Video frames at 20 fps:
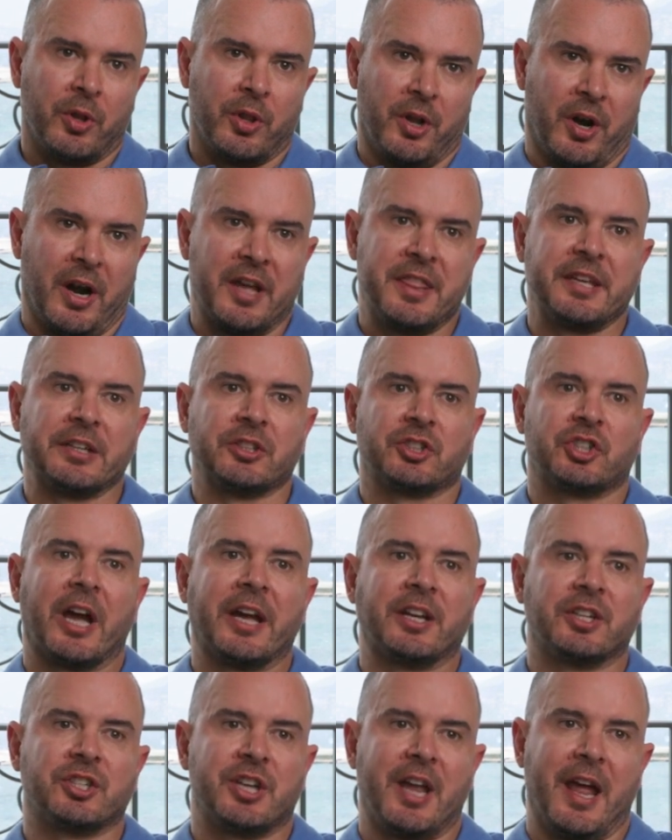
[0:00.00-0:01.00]
that I think
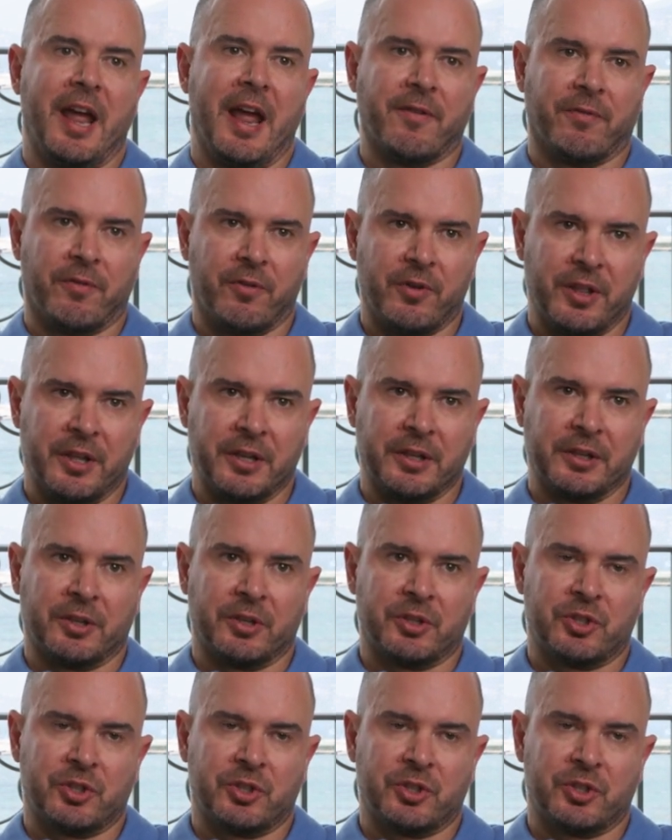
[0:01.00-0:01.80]
changed everything.